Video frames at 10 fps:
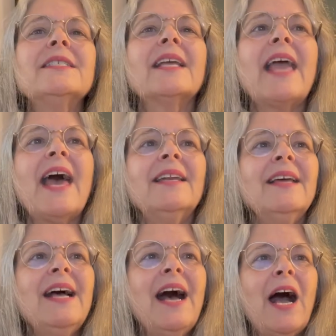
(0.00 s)
again,
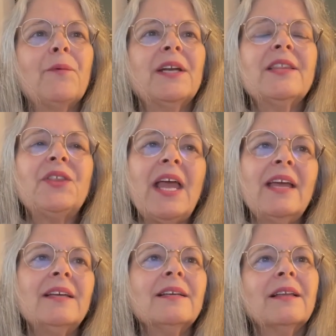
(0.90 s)
I want to
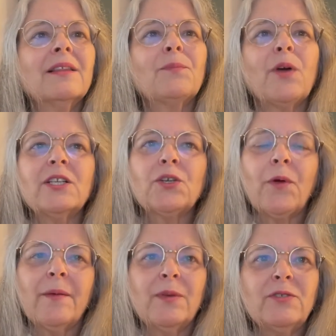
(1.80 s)
thank the Brush
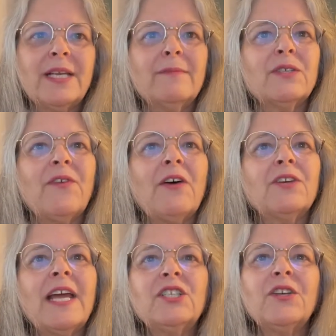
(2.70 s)
Square Museums
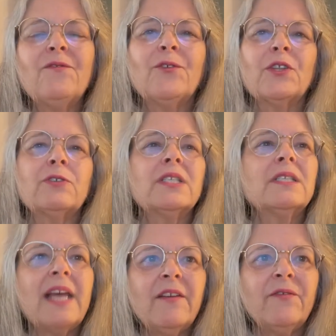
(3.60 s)
Foundation for their
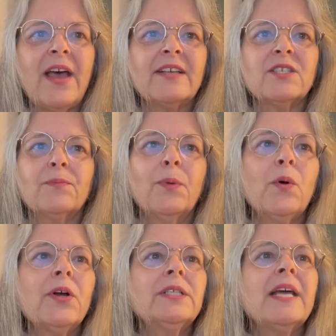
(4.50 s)
steadfast
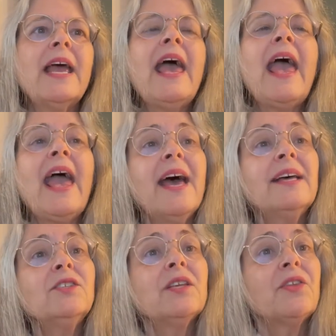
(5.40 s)
support
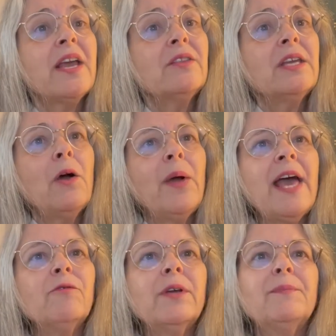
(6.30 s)
and to thank the
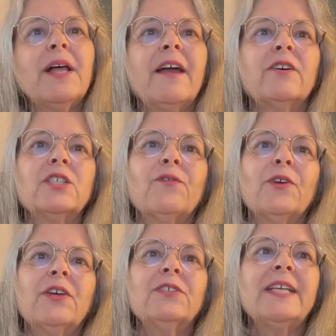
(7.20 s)
O'Henry players
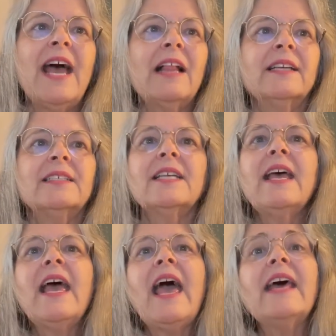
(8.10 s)
for their talents
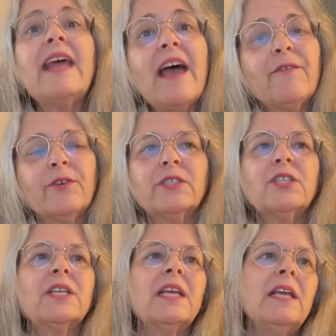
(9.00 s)
and
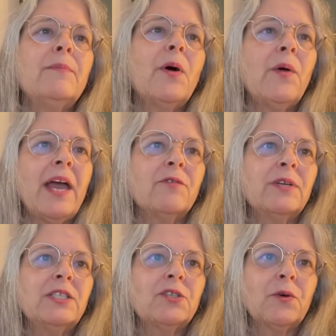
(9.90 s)
efforts to keep
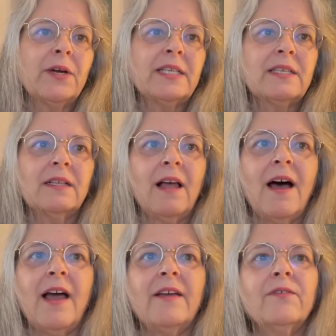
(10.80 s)
O'Henry's stories
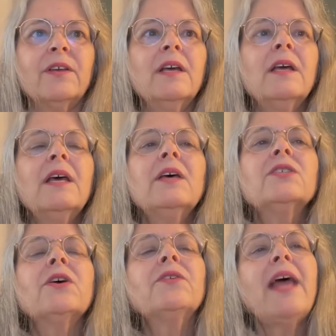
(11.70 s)
alive.
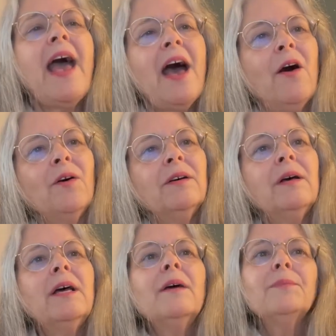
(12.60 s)
So now,
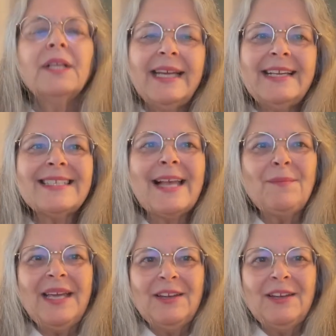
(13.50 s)
please let me